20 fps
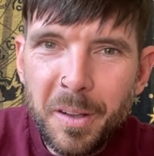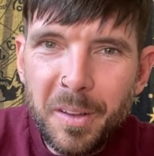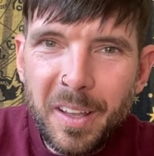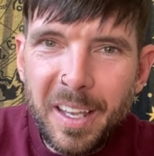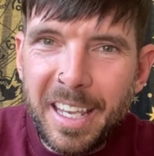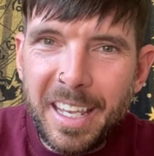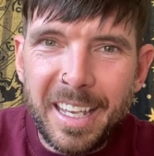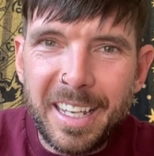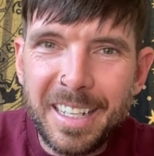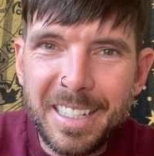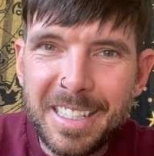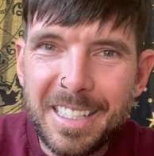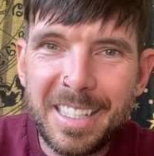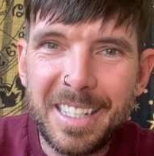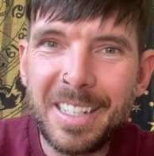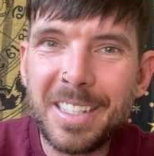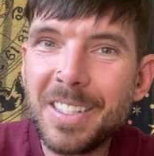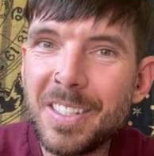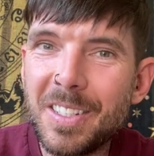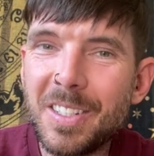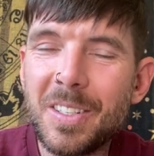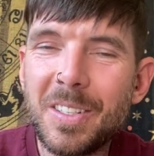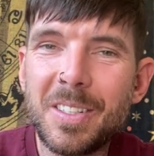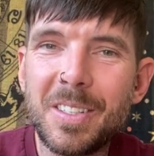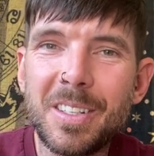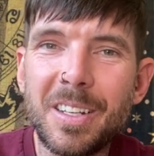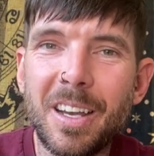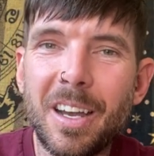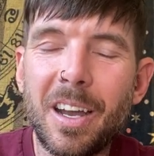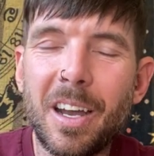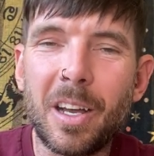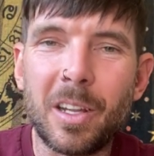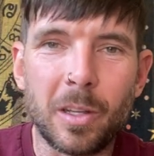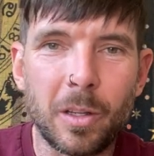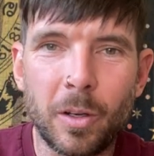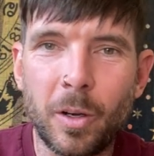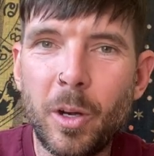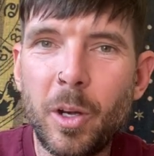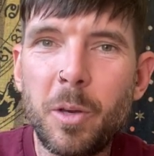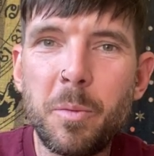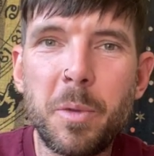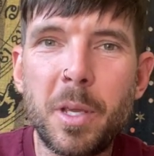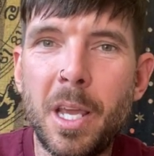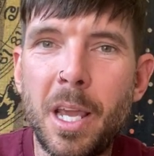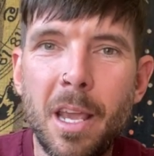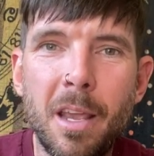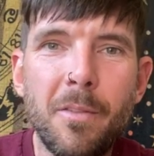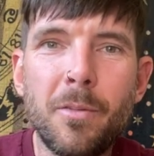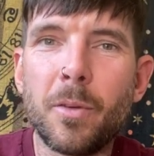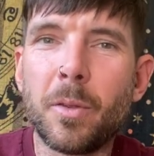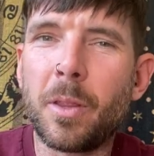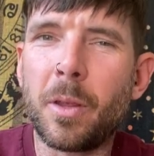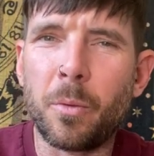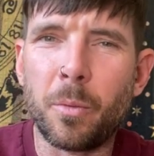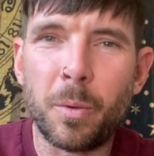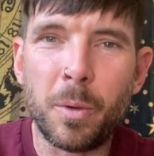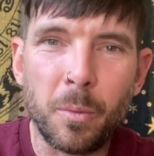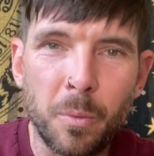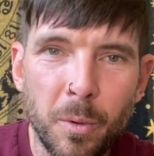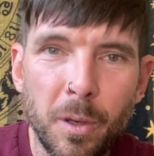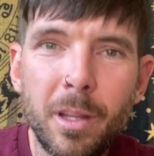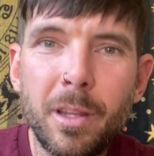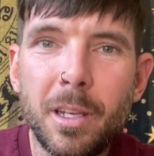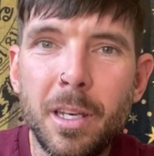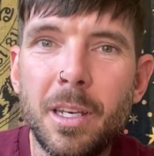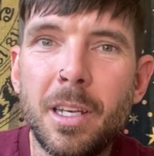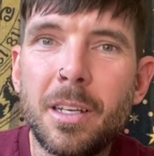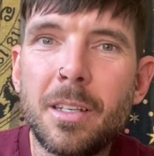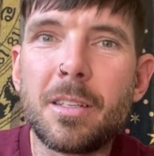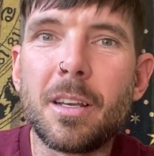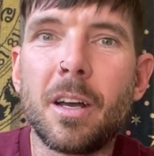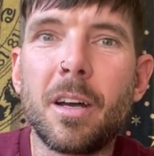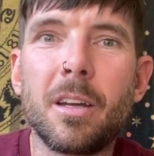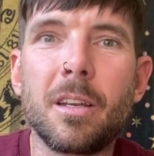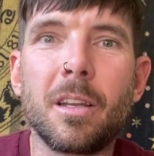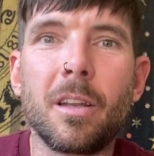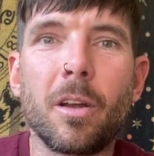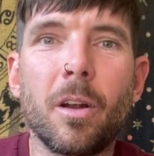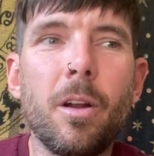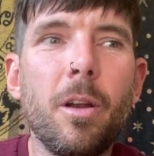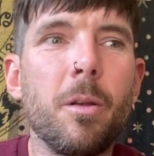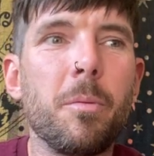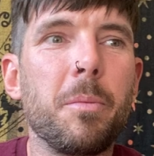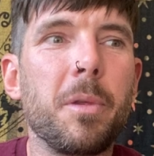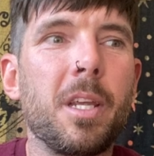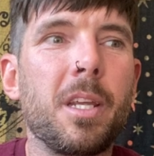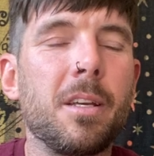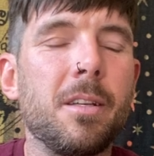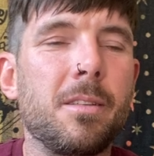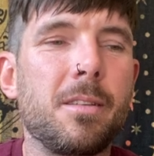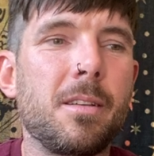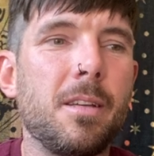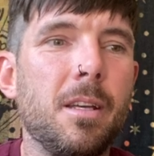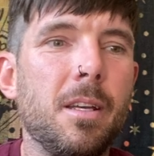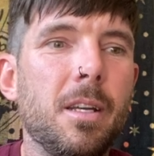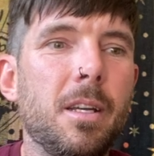Like, it's just a learned behavior that we really need to unlearn, because